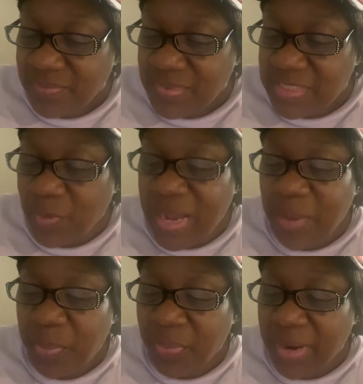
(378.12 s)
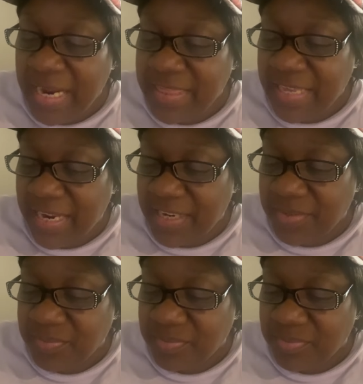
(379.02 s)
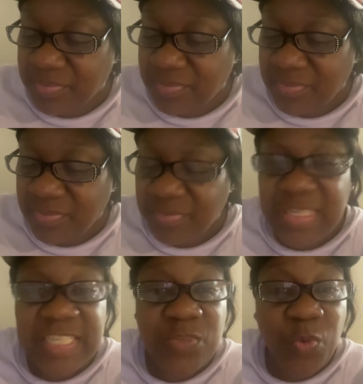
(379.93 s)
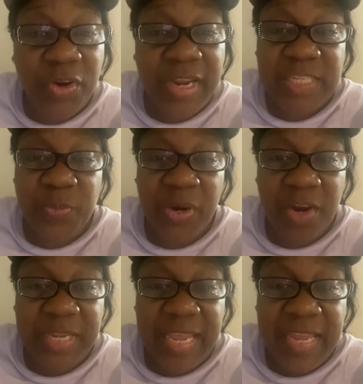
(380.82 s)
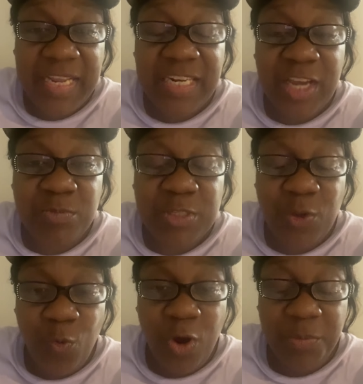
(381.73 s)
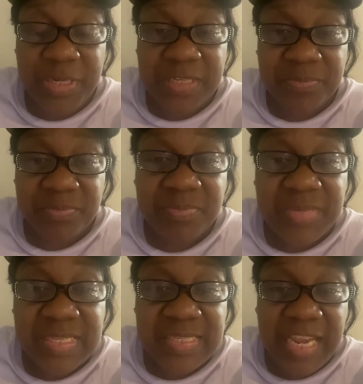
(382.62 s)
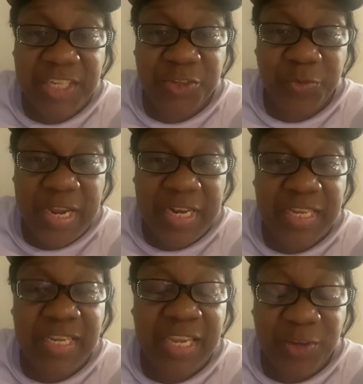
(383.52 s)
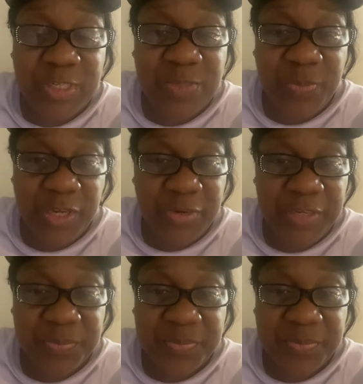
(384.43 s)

So I pray that this word has permeated, absorbed, saturated in your spirit.